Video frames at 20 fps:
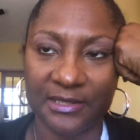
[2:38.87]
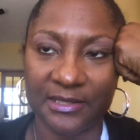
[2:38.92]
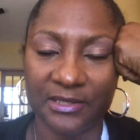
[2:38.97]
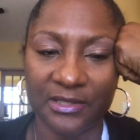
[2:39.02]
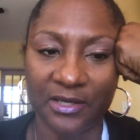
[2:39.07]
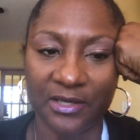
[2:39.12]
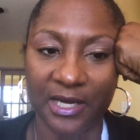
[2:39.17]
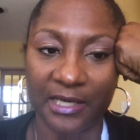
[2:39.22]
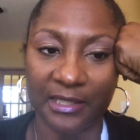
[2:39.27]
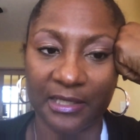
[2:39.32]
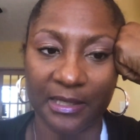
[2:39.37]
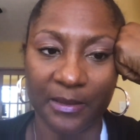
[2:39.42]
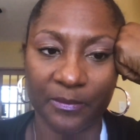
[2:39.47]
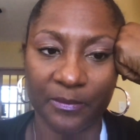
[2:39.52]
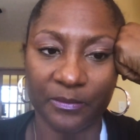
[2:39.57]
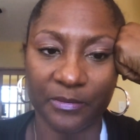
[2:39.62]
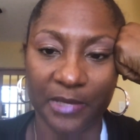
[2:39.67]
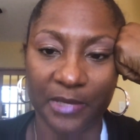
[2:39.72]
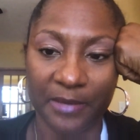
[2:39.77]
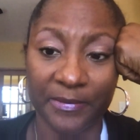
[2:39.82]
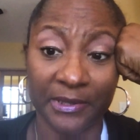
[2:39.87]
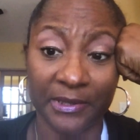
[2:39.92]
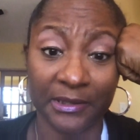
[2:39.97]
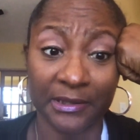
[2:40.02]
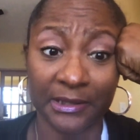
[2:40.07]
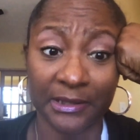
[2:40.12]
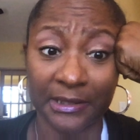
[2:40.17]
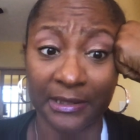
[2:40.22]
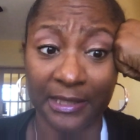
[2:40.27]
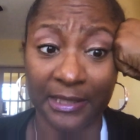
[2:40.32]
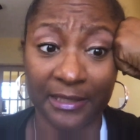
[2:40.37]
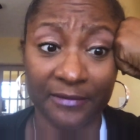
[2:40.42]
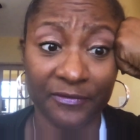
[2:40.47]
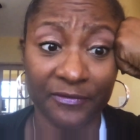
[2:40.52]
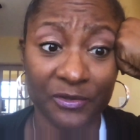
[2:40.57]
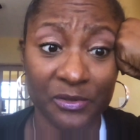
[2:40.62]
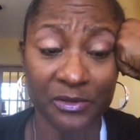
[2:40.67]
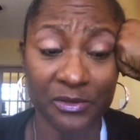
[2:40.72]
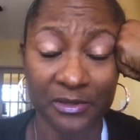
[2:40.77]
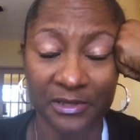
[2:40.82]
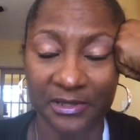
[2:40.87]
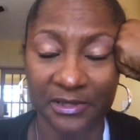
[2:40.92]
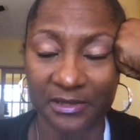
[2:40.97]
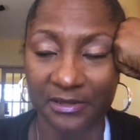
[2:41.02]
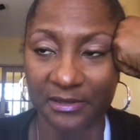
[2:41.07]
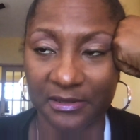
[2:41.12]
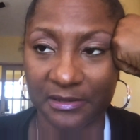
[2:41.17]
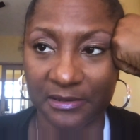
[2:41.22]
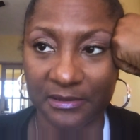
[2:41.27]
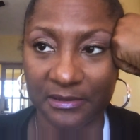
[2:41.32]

I've been looking at, of course,